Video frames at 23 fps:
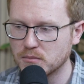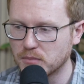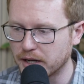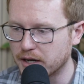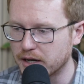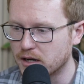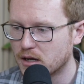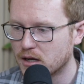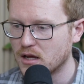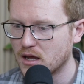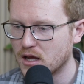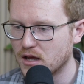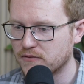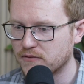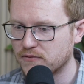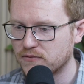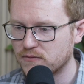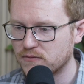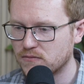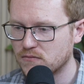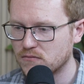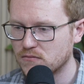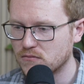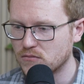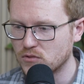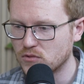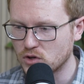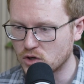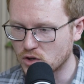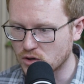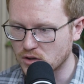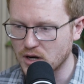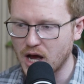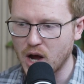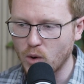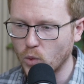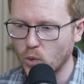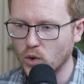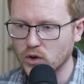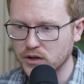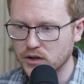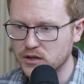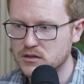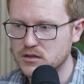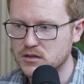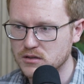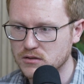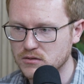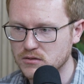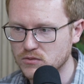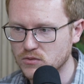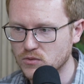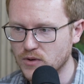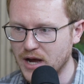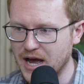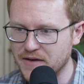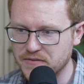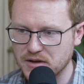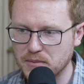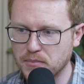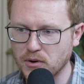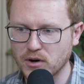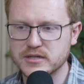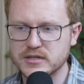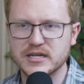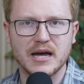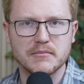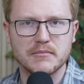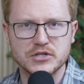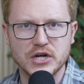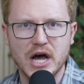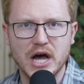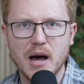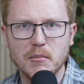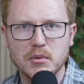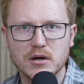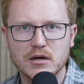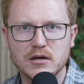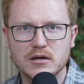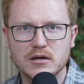But if you're not willing to have a part-time job